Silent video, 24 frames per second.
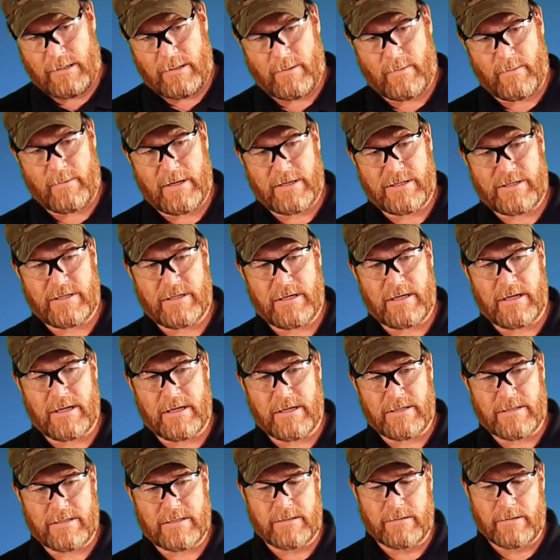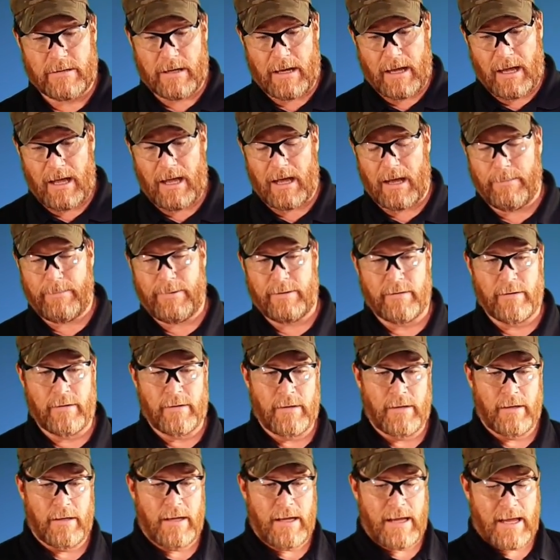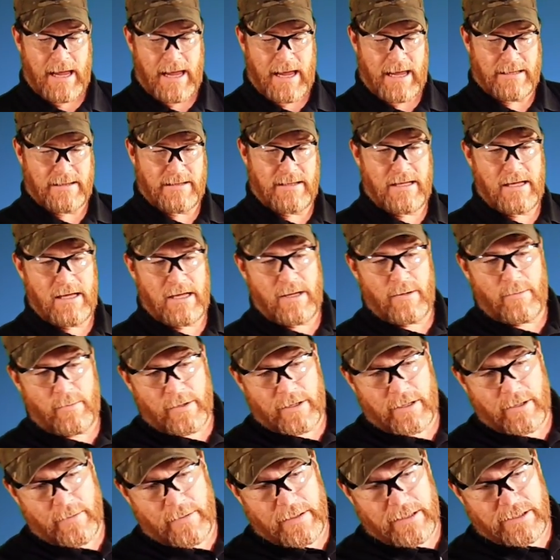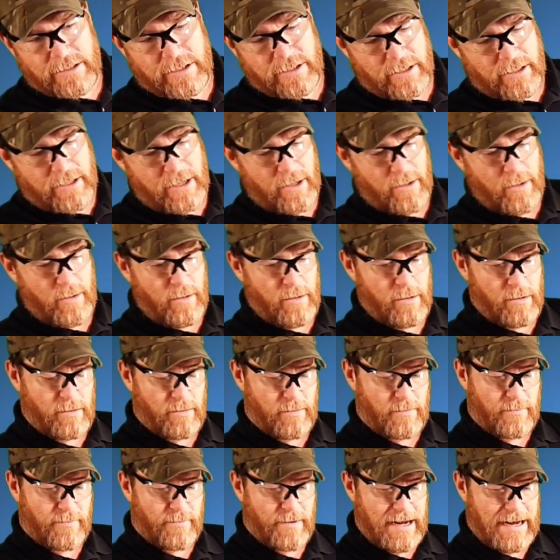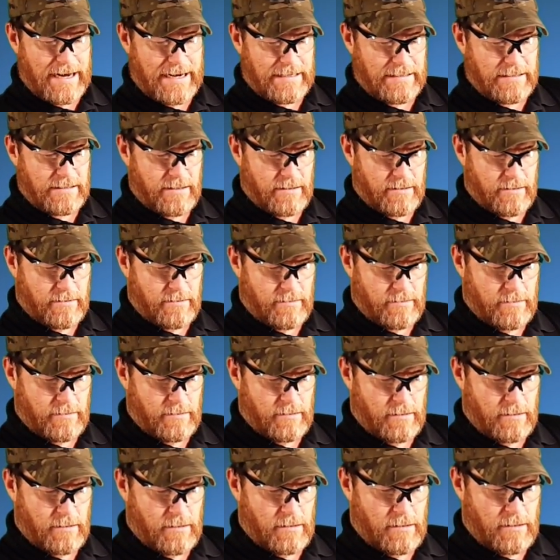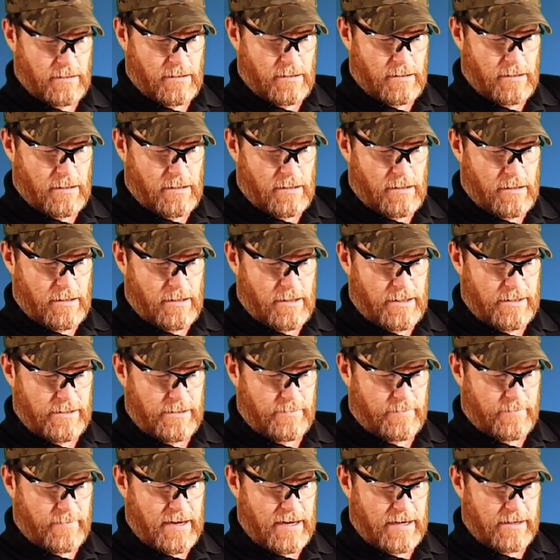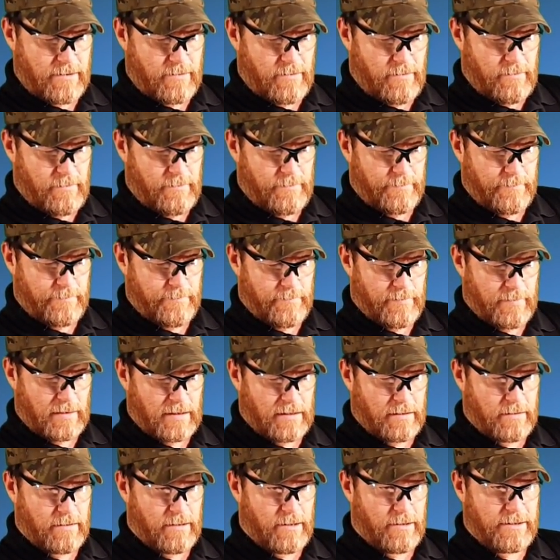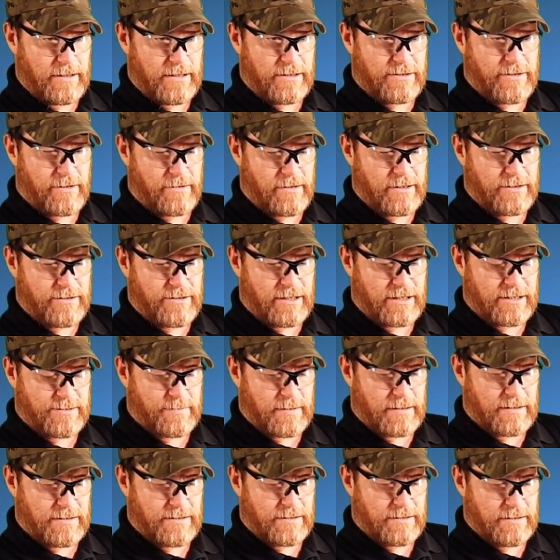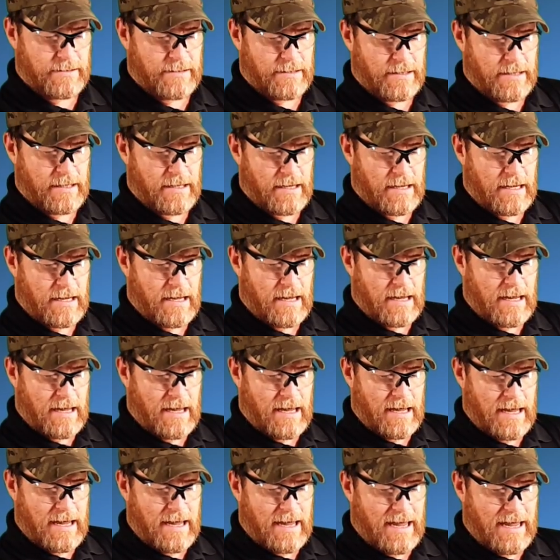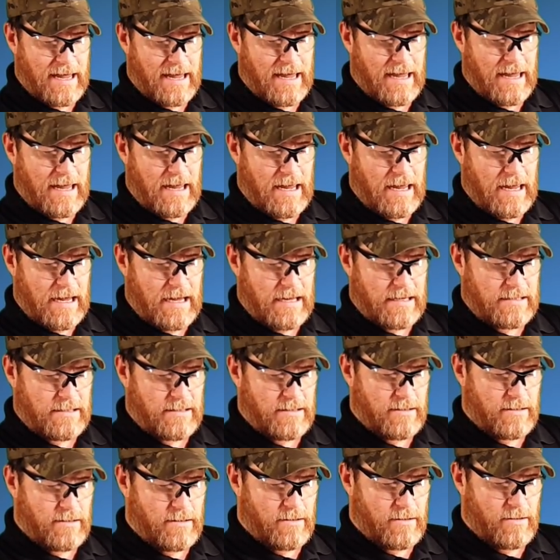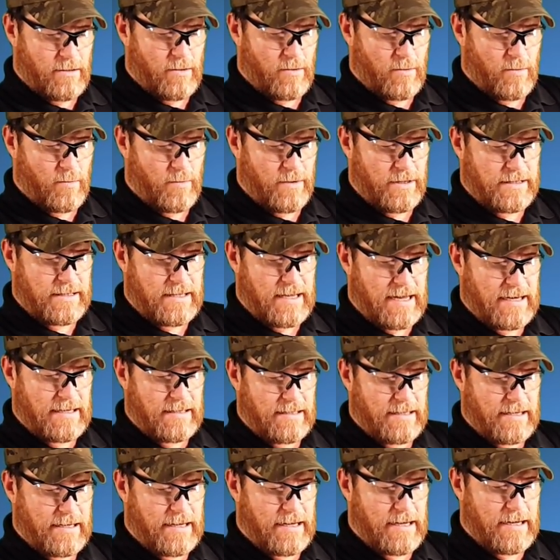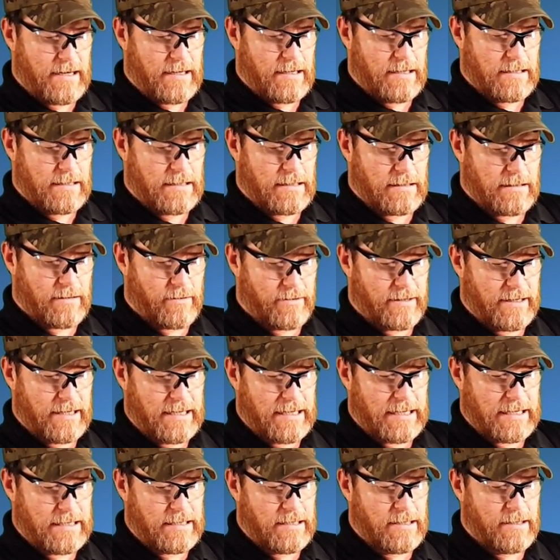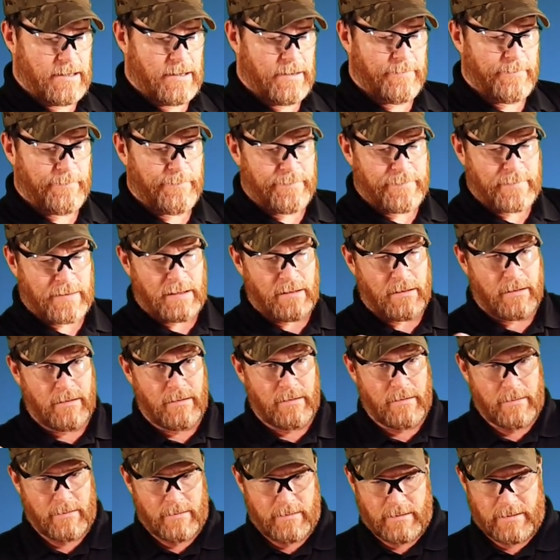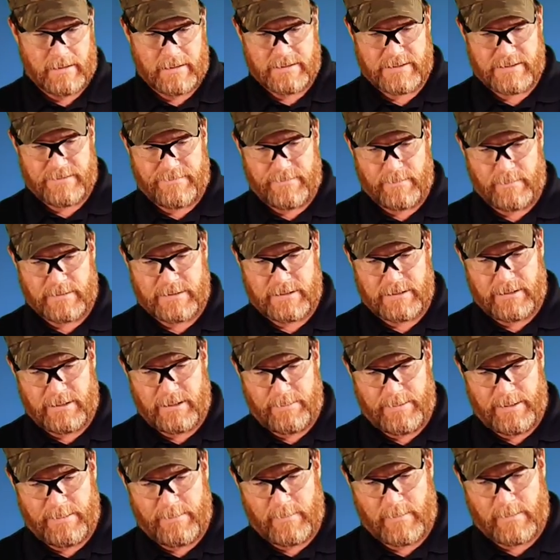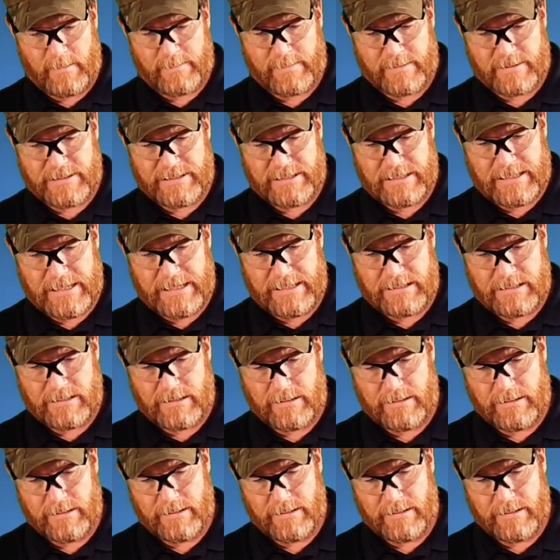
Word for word: which is up, and then we're going to go right on the reticle, on the turret adjustments. And what that did, or did, is if it was a little bit more precise,